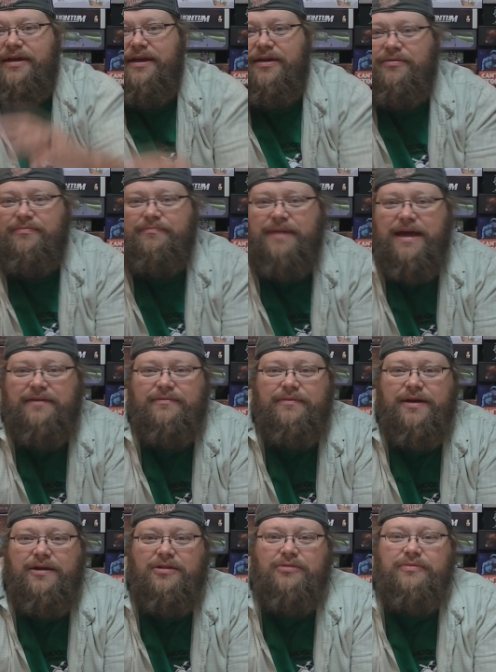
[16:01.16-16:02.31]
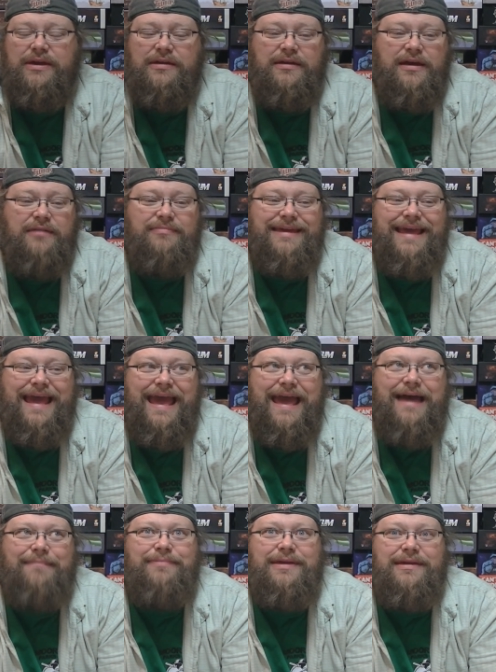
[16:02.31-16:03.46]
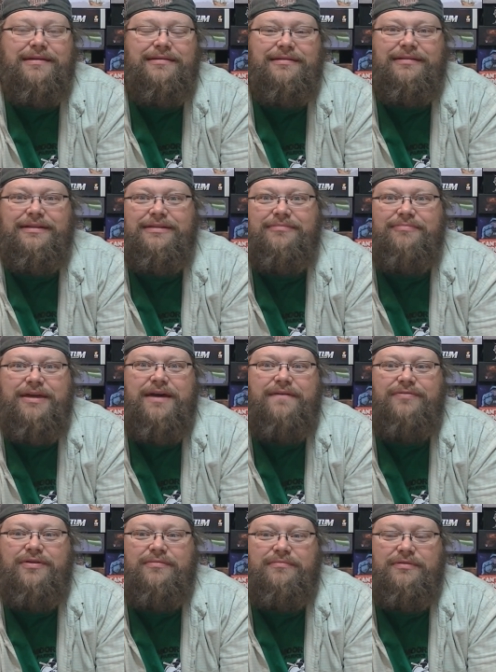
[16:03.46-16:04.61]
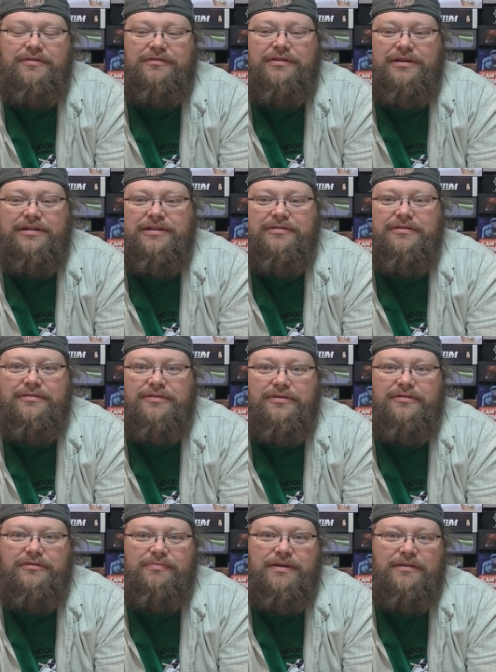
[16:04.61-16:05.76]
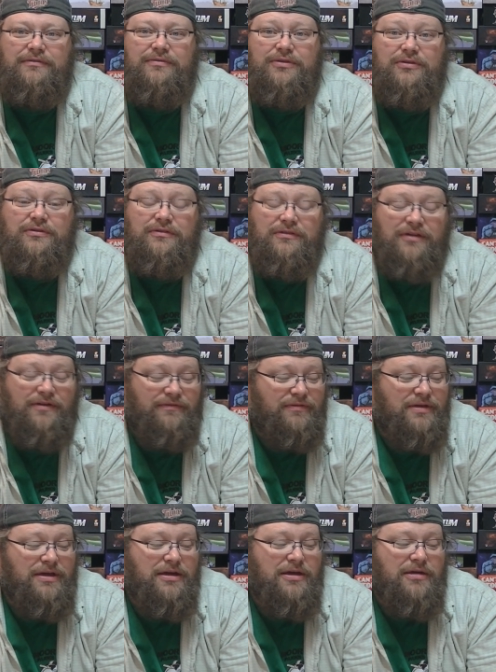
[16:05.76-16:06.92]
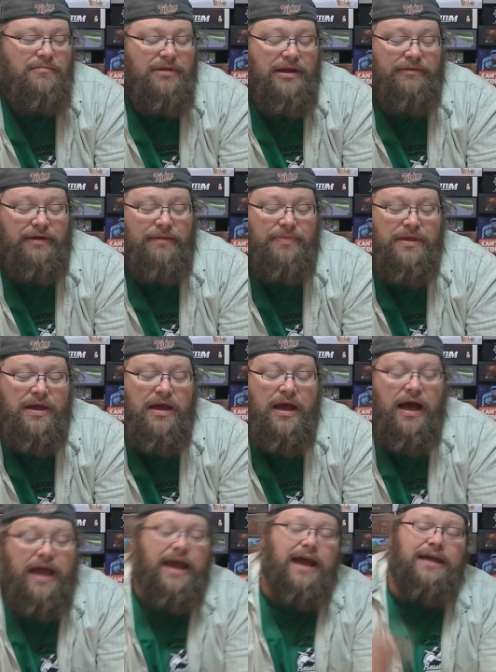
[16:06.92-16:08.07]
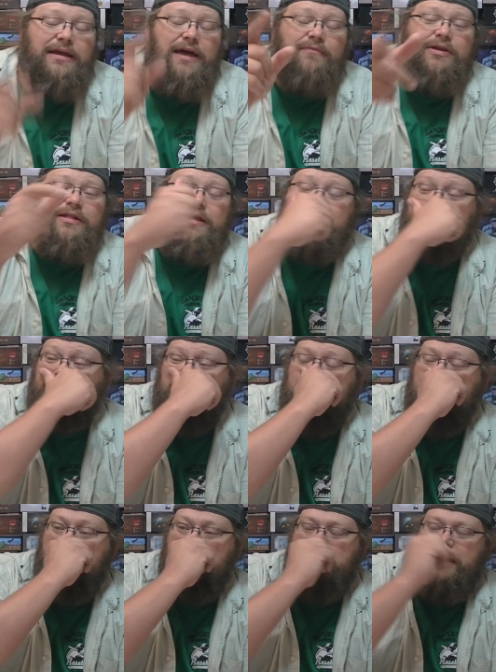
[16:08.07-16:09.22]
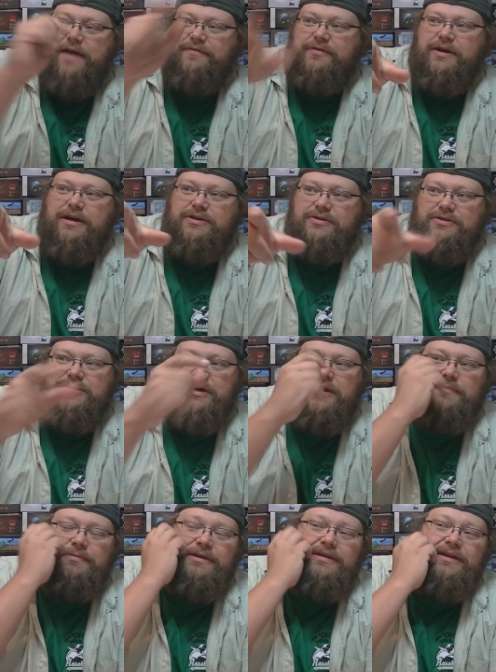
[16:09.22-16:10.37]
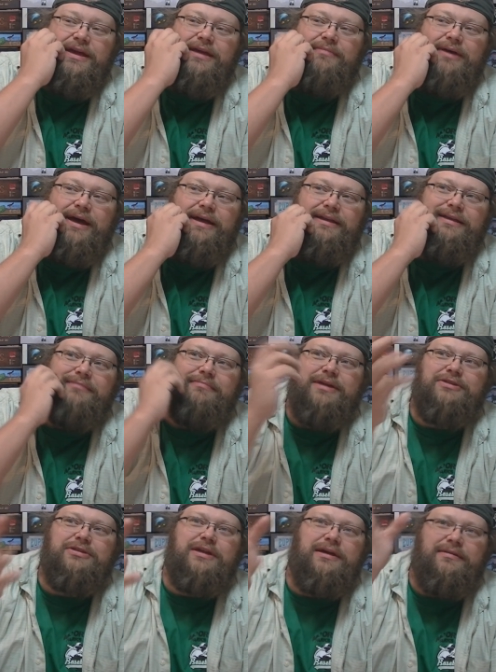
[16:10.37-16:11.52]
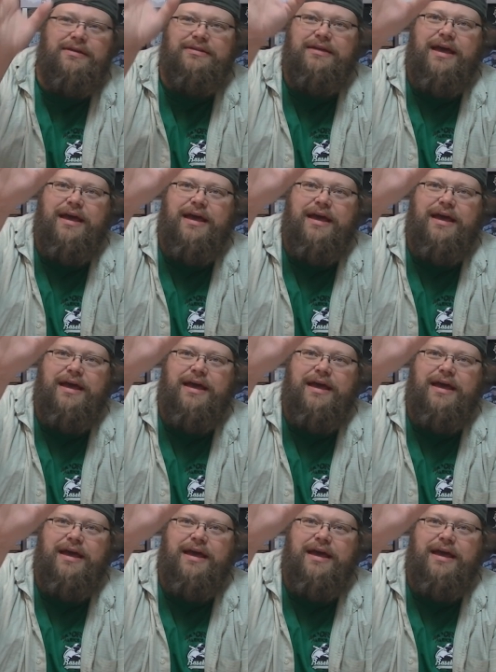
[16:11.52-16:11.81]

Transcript: When I got back from Halloween, I'd be happy to let them have them just to clear out all the space for the good stuff. But anyway, I, I, I realized um, after I showed you how to play the game, I didn't mention, it.